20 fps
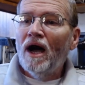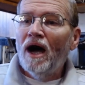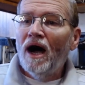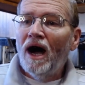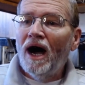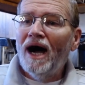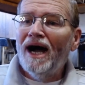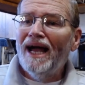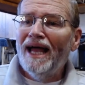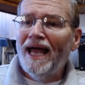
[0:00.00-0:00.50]

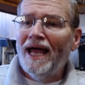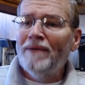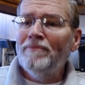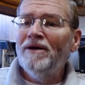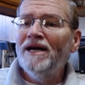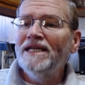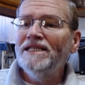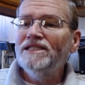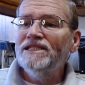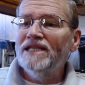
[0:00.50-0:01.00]
Am
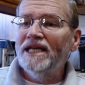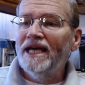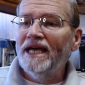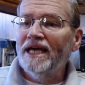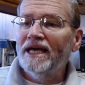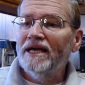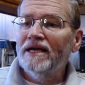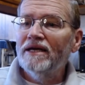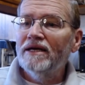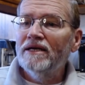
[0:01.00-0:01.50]
I
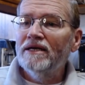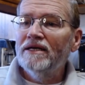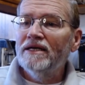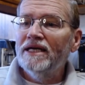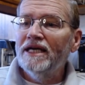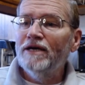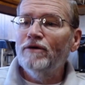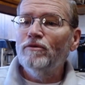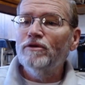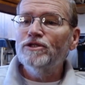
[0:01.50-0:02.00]
saying
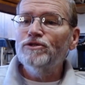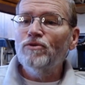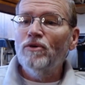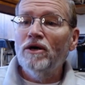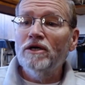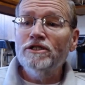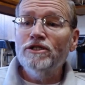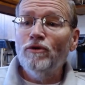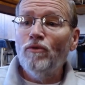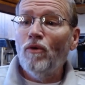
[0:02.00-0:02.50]
it was
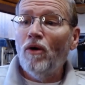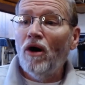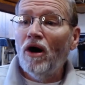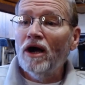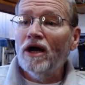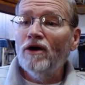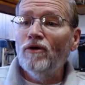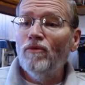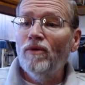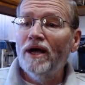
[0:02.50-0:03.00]
wrong to
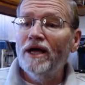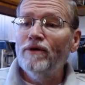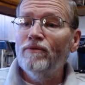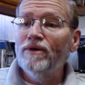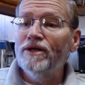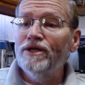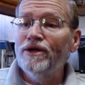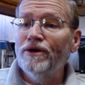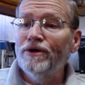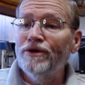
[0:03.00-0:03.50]
walk away
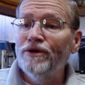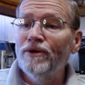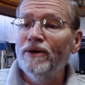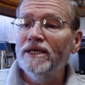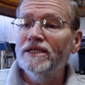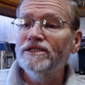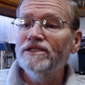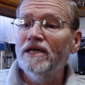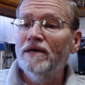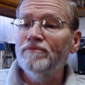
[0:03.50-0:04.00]
when you're
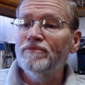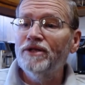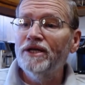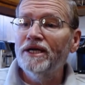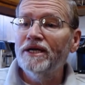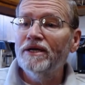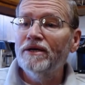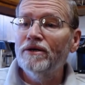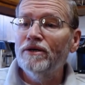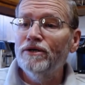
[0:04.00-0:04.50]
doing
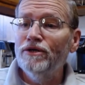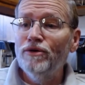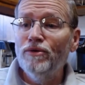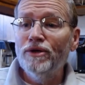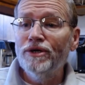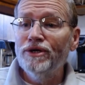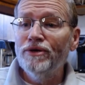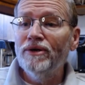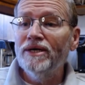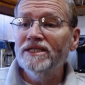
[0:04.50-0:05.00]
something, you
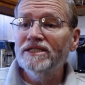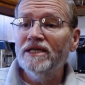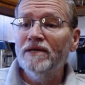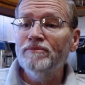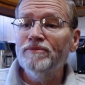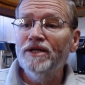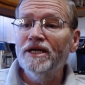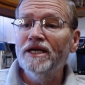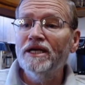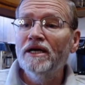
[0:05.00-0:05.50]
were doing
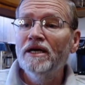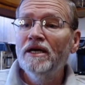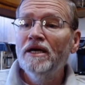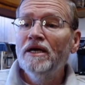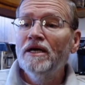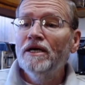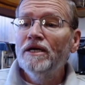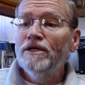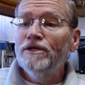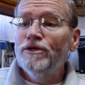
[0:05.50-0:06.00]
something
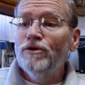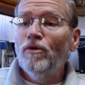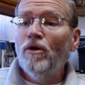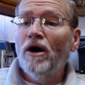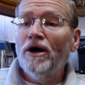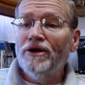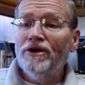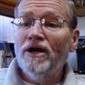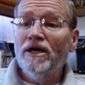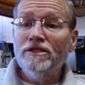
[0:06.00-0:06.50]
you
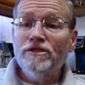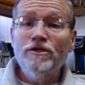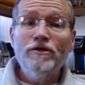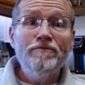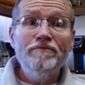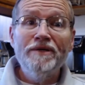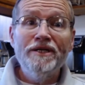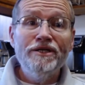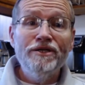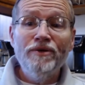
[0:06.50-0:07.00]
ought not to
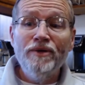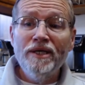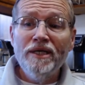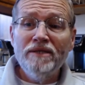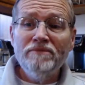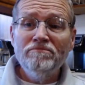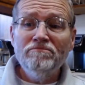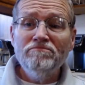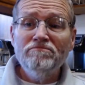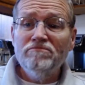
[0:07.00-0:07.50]
have been
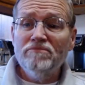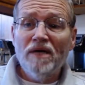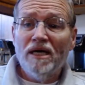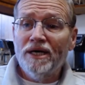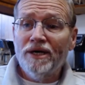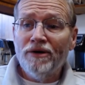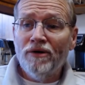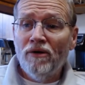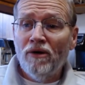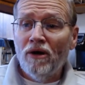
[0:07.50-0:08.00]
doing?
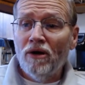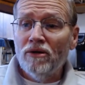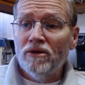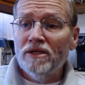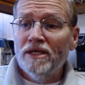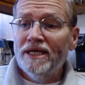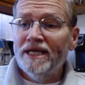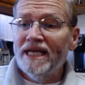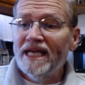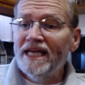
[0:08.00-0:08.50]
Not at all.
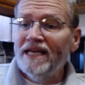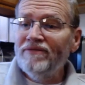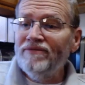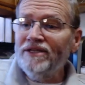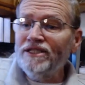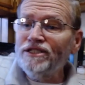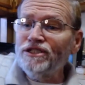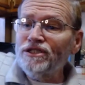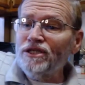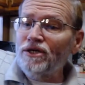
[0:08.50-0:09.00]

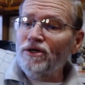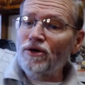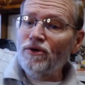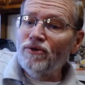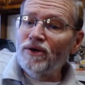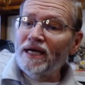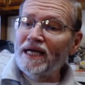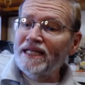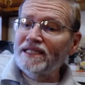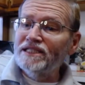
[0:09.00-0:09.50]
Even
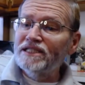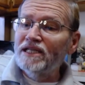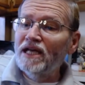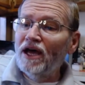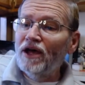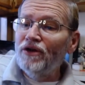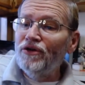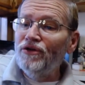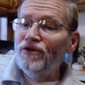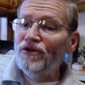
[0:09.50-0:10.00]
so, it's
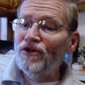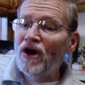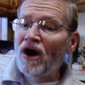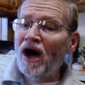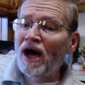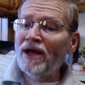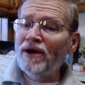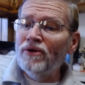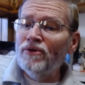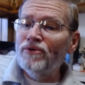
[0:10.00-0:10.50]

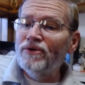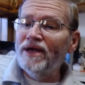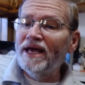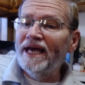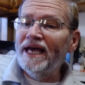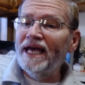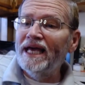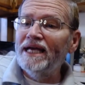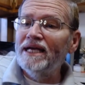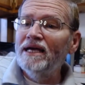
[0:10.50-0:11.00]
not
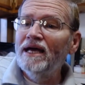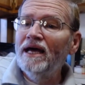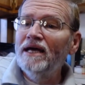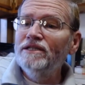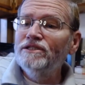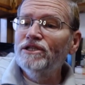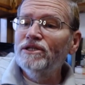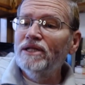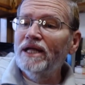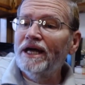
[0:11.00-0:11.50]
okay
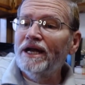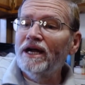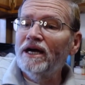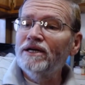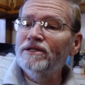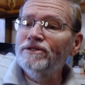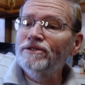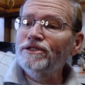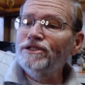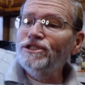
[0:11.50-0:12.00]
to let
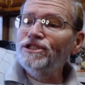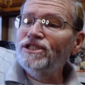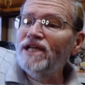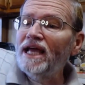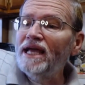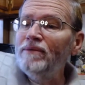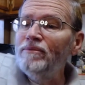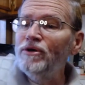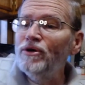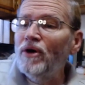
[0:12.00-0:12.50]
others
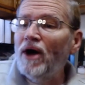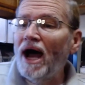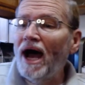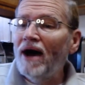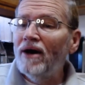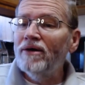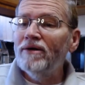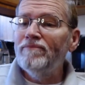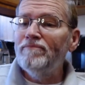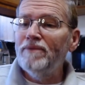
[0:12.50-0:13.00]
shame you
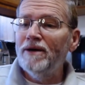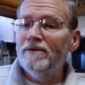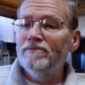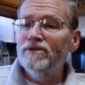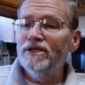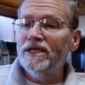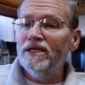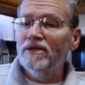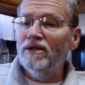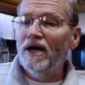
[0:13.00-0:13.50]
out of
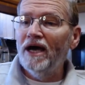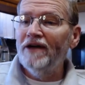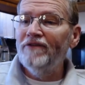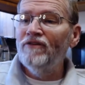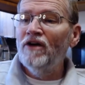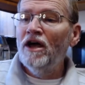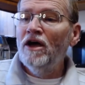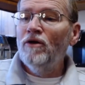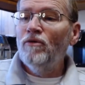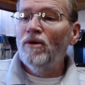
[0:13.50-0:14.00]
public life
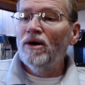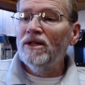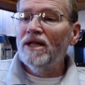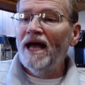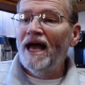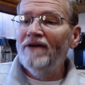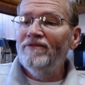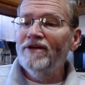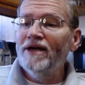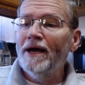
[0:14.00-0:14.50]
while
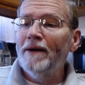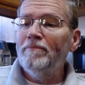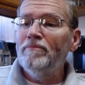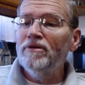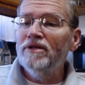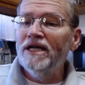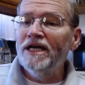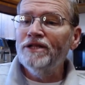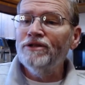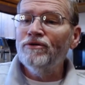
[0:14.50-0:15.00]
having a
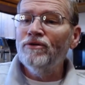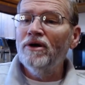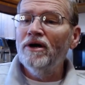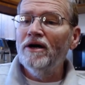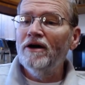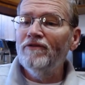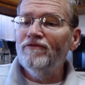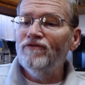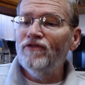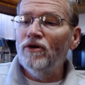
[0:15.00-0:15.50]
plethora
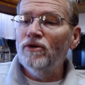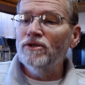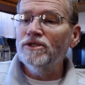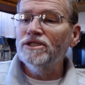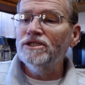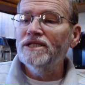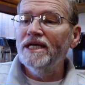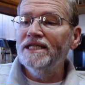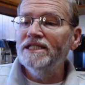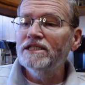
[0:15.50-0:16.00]
of
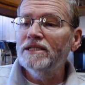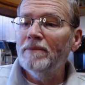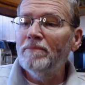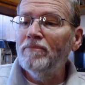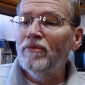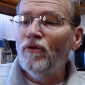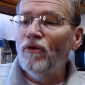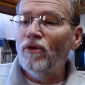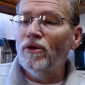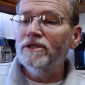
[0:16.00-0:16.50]
folks they
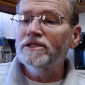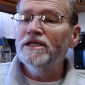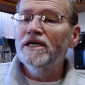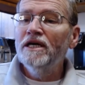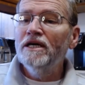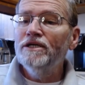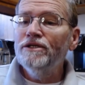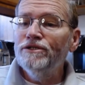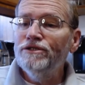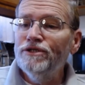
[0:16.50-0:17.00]
support
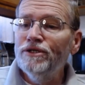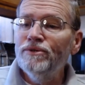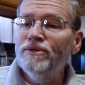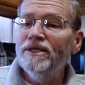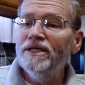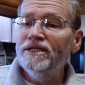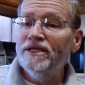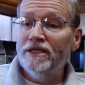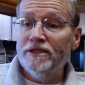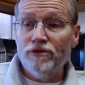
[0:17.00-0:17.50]

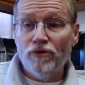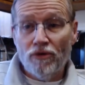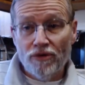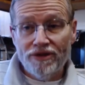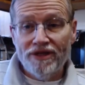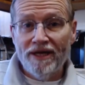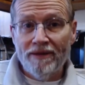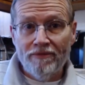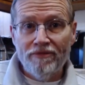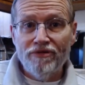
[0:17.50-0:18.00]
doing things, or
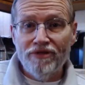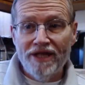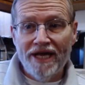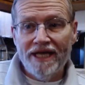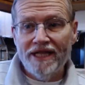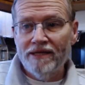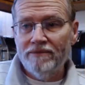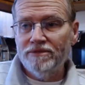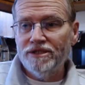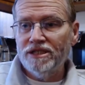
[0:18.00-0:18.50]
they
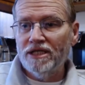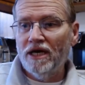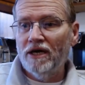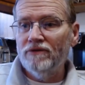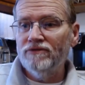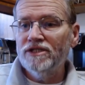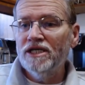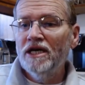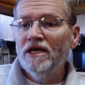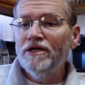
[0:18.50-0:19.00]

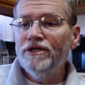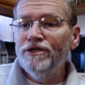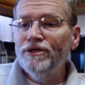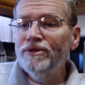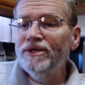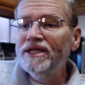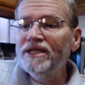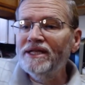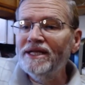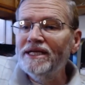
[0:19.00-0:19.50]
themselves,
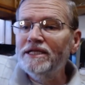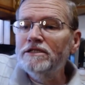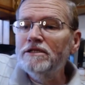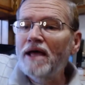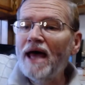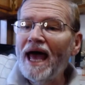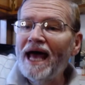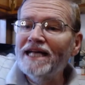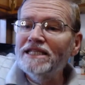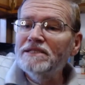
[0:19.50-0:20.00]
doing things
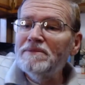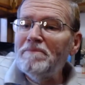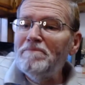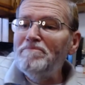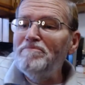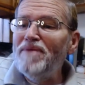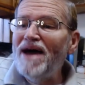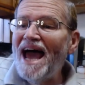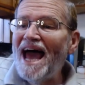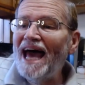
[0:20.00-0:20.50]
as
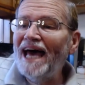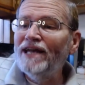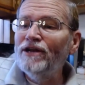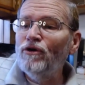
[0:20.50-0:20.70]
bad as